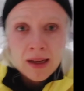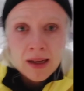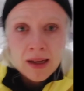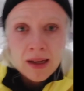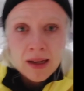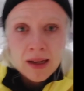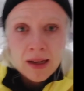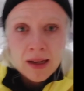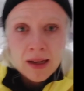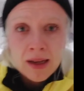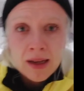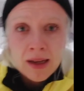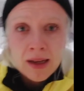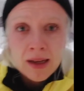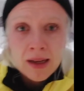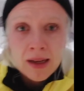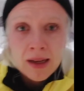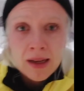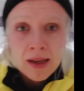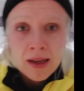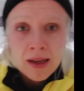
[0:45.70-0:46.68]

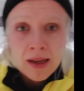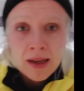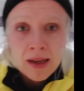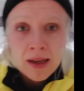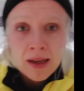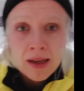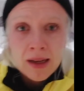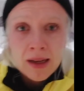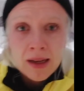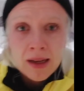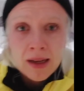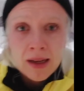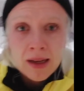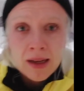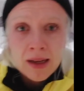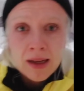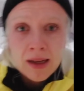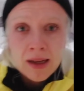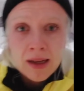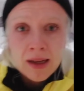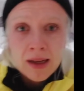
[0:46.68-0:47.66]

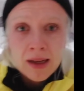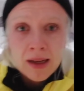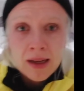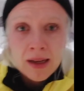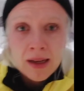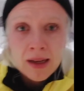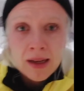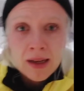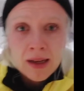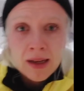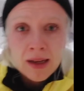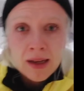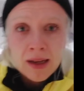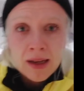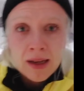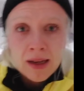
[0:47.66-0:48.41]
(not speaking)